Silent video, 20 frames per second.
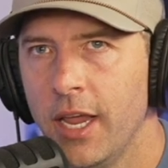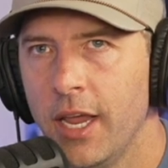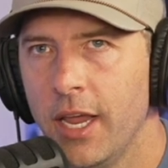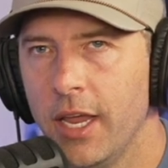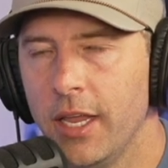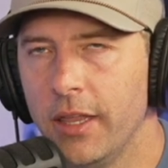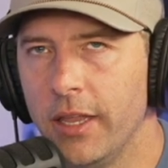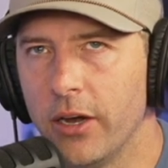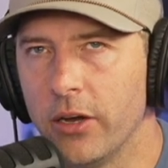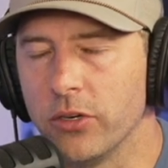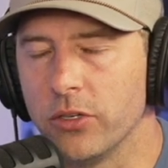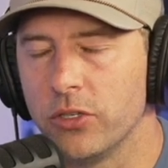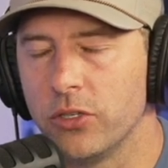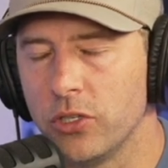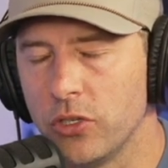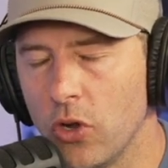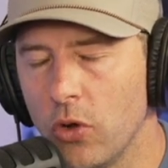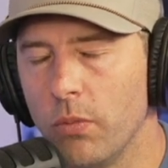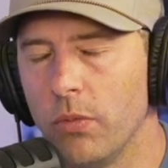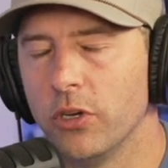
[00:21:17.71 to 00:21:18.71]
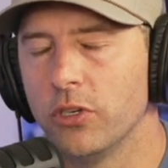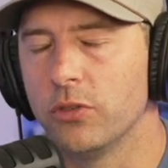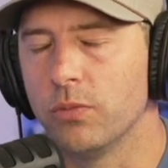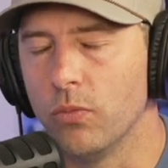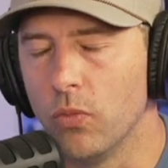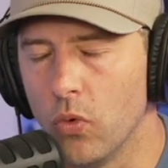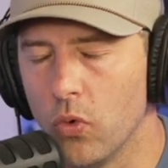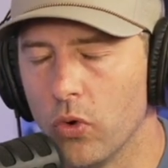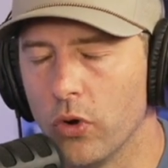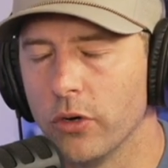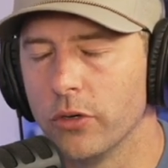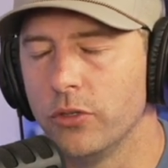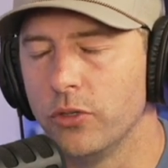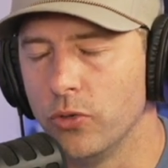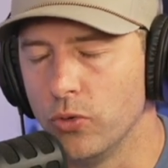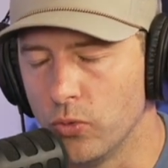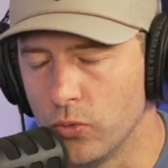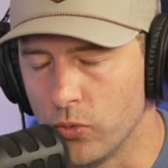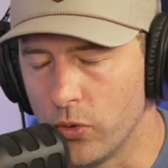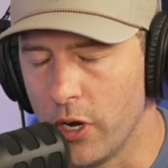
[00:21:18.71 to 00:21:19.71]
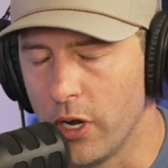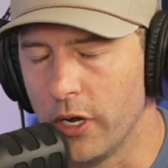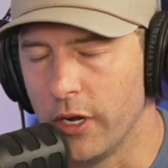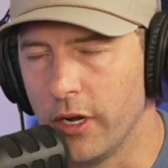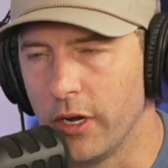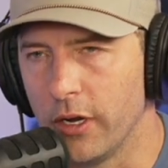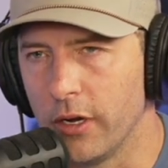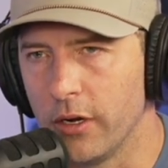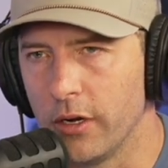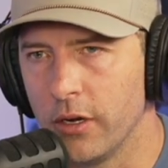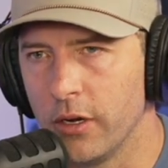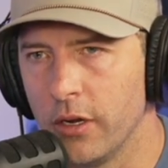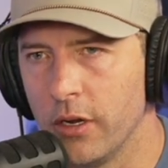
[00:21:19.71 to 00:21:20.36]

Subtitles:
there's so much more to running.